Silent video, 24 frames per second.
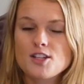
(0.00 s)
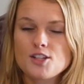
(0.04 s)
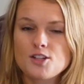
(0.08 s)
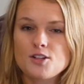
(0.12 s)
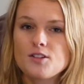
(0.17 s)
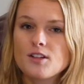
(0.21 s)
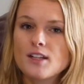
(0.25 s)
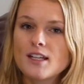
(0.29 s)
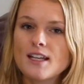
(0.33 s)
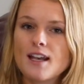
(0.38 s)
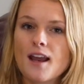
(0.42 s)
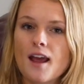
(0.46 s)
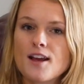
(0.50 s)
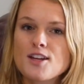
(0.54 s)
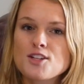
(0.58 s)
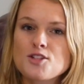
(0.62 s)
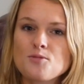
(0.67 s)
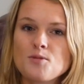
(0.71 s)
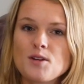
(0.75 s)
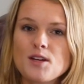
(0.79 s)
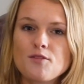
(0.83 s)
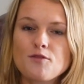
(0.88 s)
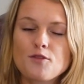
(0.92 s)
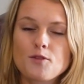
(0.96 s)
Tune in next
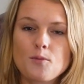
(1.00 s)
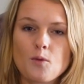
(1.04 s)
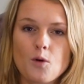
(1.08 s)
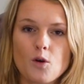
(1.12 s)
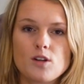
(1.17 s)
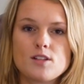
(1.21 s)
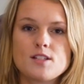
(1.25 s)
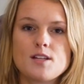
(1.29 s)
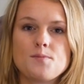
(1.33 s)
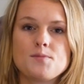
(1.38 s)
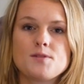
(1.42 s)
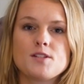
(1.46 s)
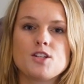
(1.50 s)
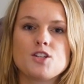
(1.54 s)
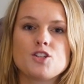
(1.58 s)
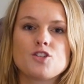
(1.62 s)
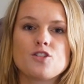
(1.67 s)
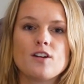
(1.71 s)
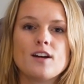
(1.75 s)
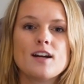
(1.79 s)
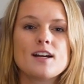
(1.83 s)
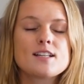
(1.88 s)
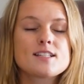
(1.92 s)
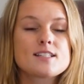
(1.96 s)
week for more tips and
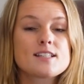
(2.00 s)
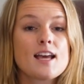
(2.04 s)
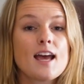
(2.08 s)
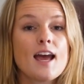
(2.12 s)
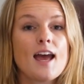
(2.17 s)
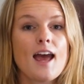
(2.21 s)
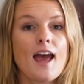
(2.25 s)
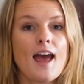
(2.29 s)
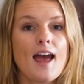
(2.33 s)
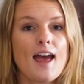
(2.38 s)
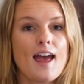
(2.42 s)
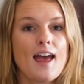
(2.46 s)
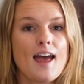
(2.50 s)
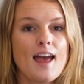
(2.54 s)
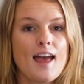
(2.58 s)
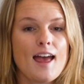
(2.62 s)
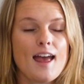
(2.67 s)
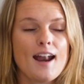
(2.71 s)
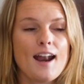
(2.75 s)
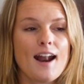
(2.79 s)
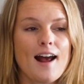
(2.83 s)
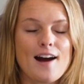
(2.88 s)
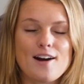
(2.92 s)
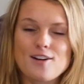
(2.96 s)
tricks,
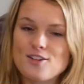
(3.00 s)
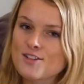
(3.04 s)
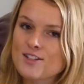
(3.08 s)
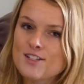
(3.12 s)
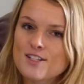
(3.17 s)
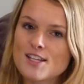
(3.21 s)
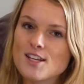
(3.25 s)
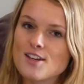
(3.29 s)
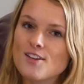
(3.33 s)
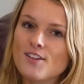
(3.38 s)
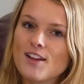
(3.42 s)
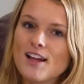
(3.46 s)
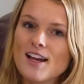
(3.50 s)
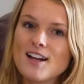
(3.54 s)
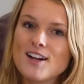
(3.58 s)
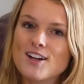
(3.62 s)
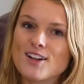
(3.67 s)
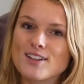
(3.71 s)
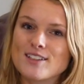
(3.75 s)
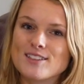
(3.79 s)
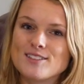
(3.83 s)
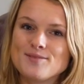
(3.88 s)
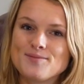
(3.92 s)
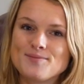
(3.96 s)
and I'll see you
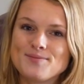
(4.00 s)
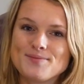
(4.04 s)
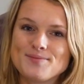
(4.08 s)
later.